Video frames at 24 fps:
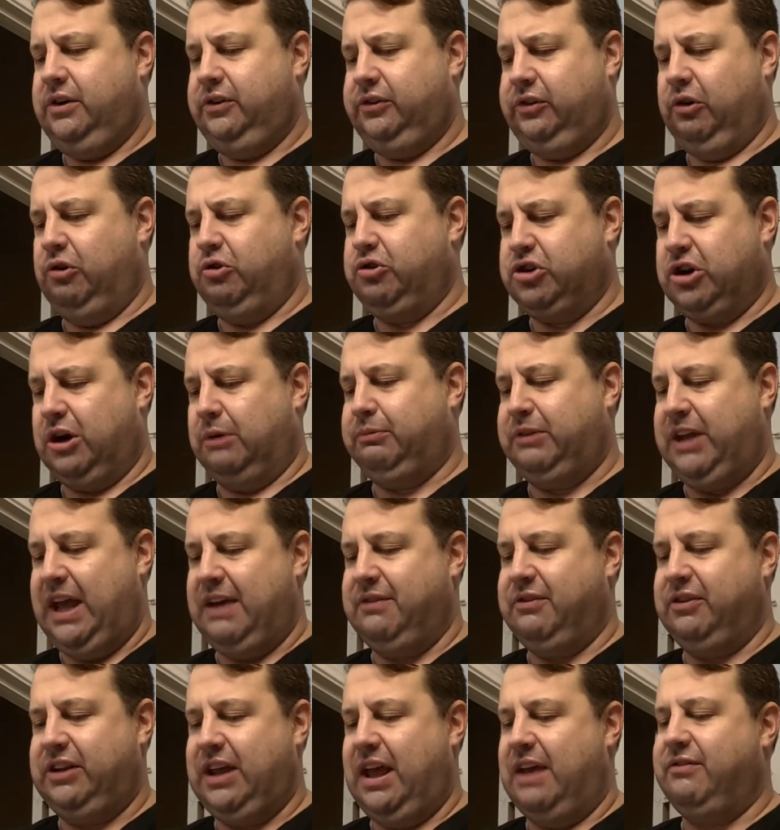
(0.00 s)
So Sharp
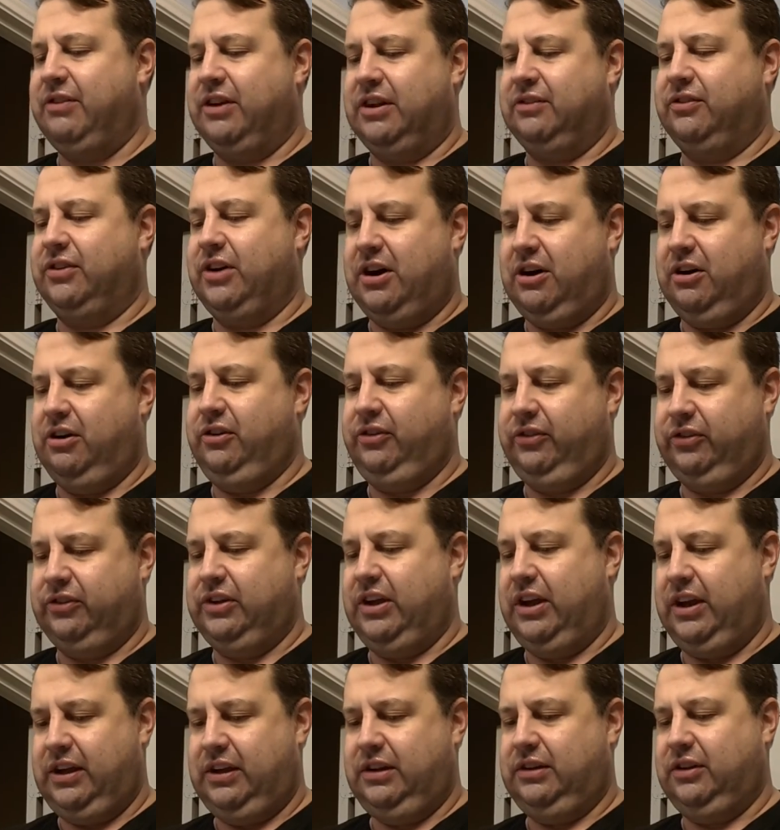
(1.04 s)
David, David
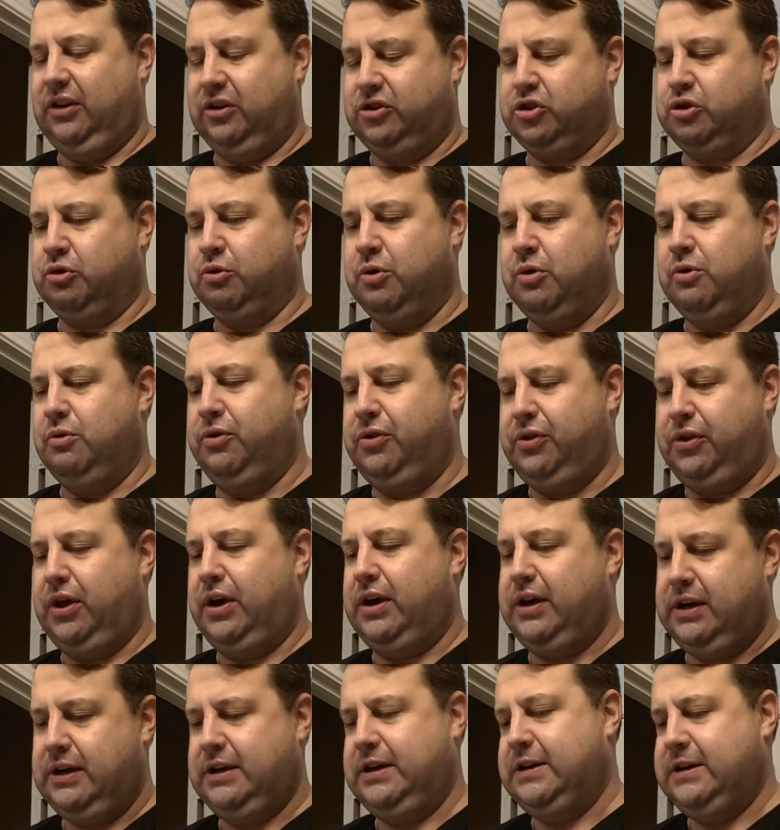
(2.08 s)
Gonzalez, The Truth,
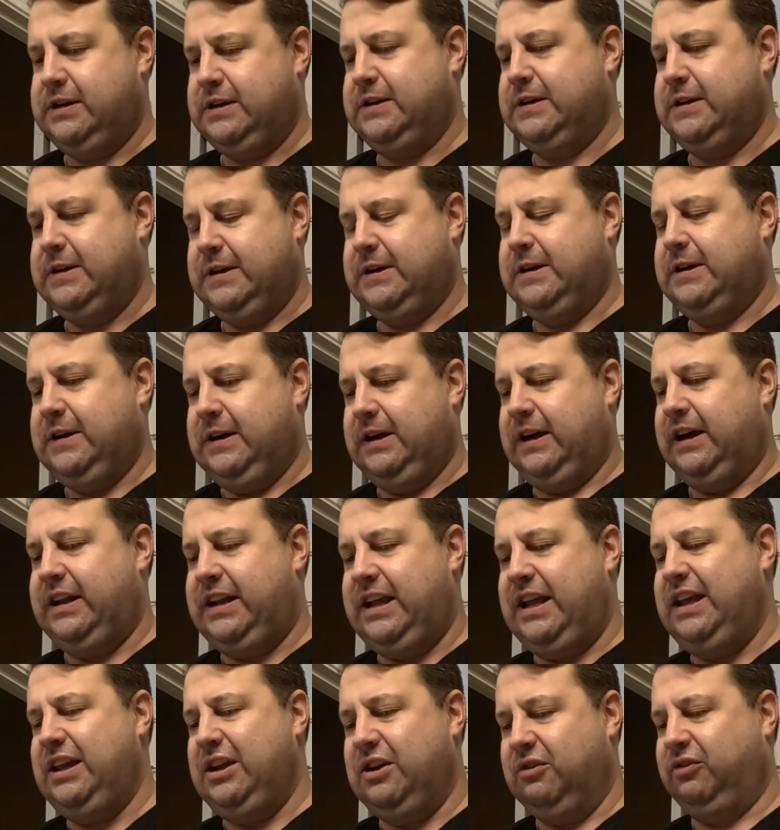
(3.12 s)
and
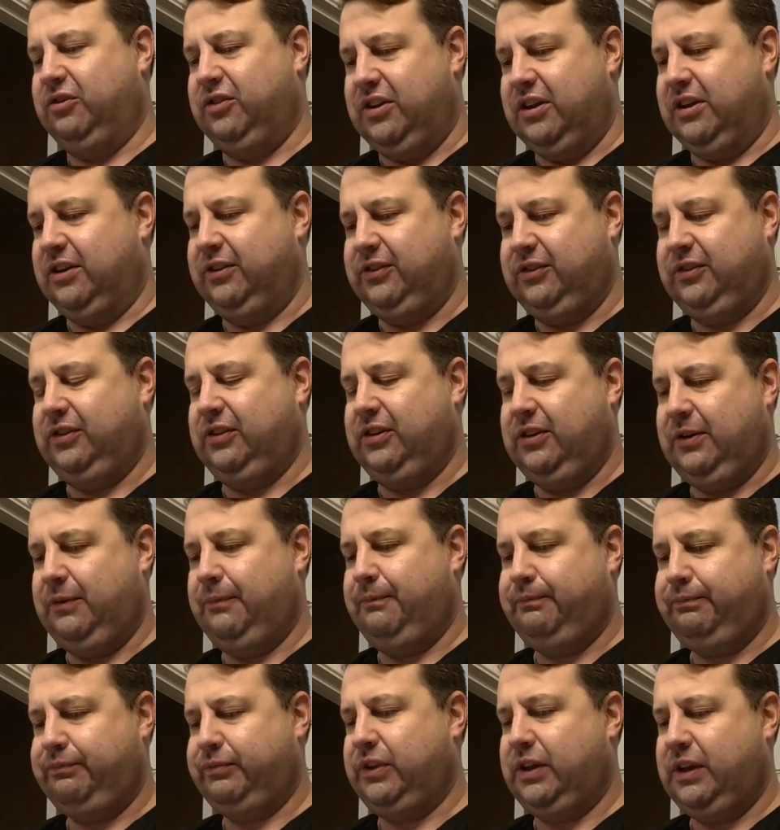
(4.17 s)
he used this.
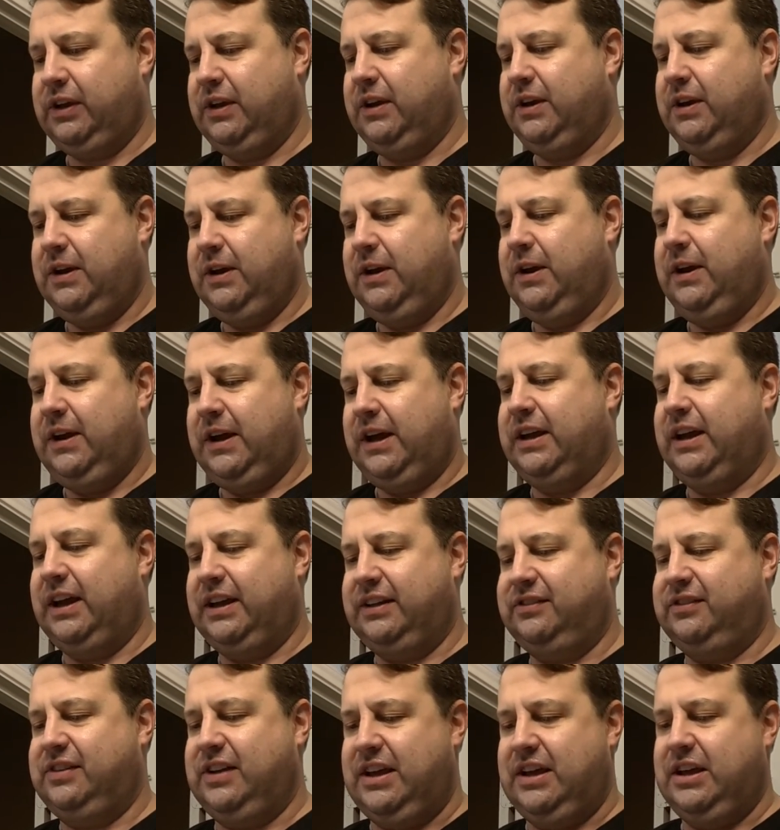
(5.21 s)
And
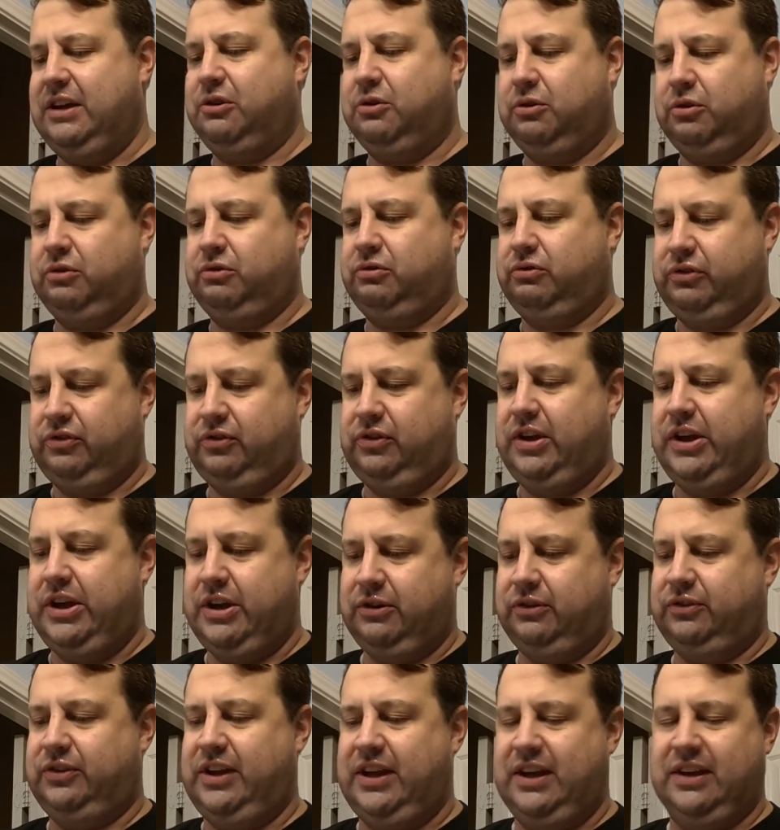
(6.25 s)
I see the
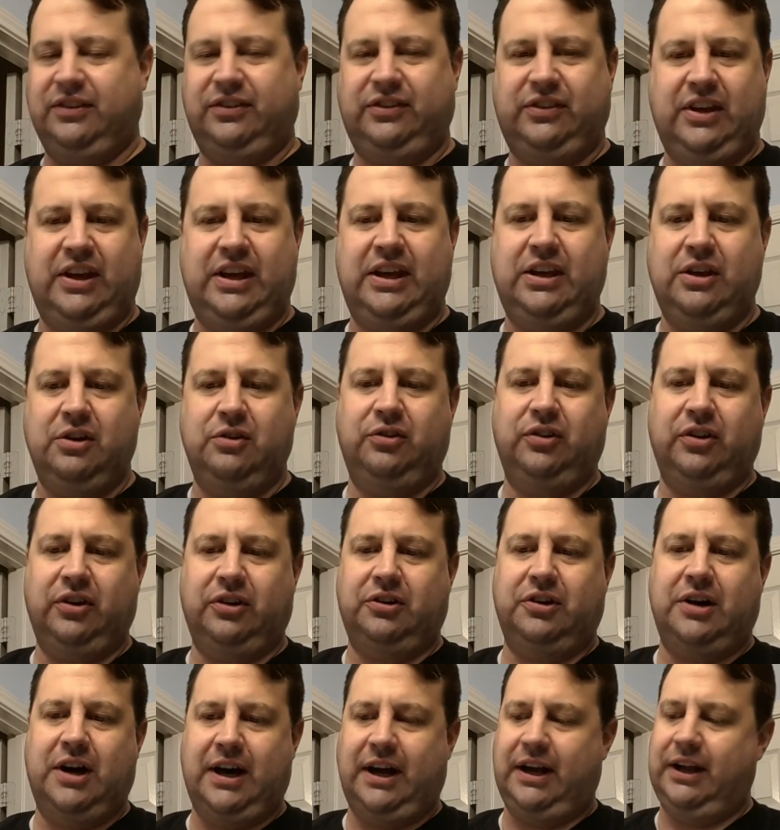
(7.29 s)
you know, TSC use it a
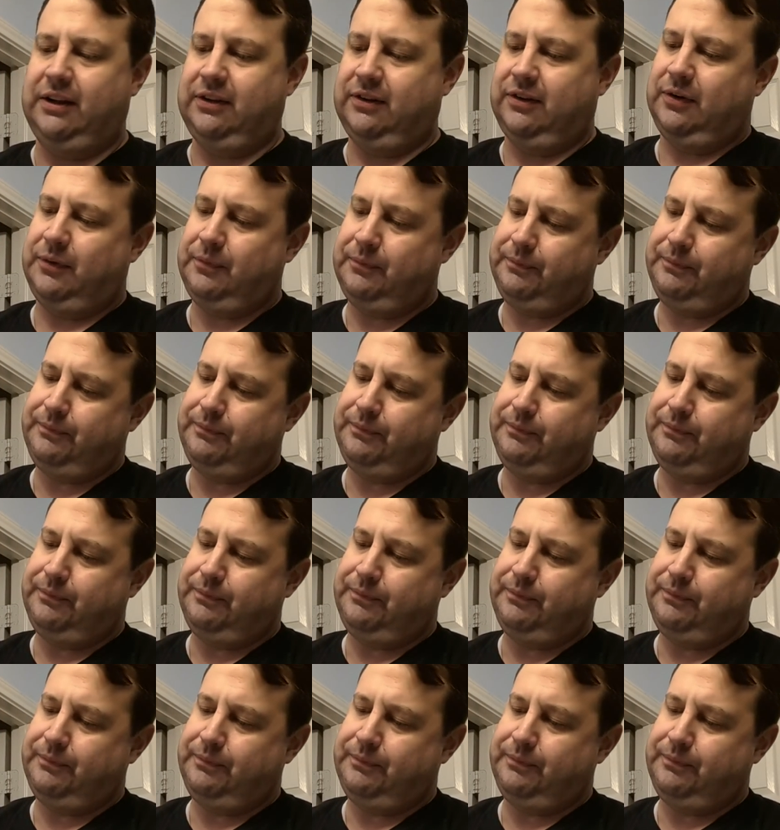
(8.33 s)
lot.